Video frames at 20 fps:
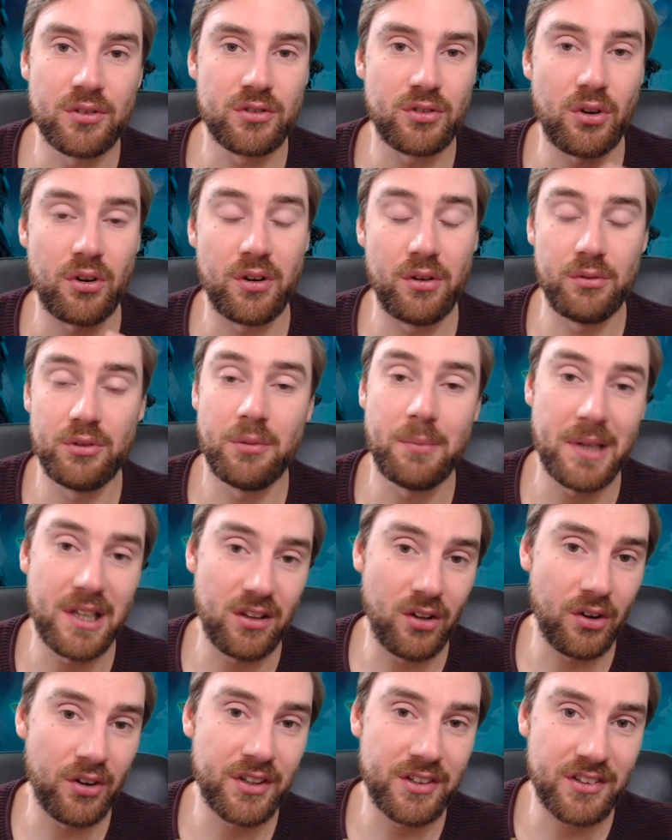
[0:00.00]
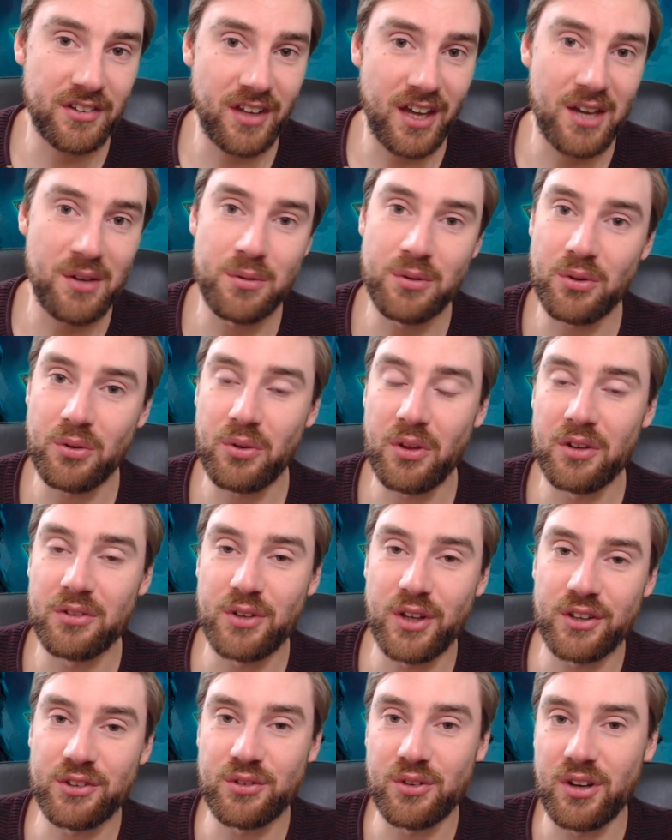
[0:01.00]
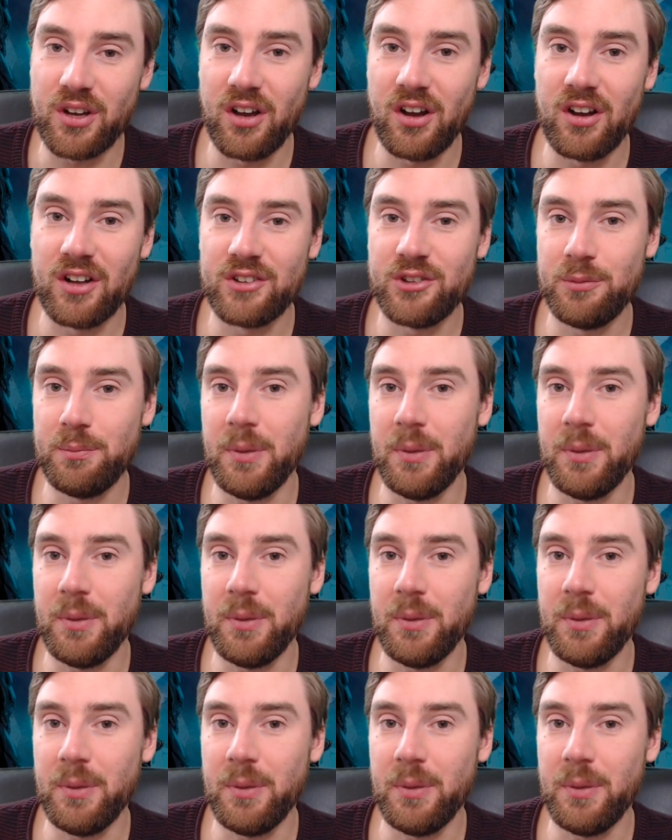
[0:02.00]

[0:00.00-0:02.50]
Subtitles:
Sorry it was a bit longer today with all those extra cards,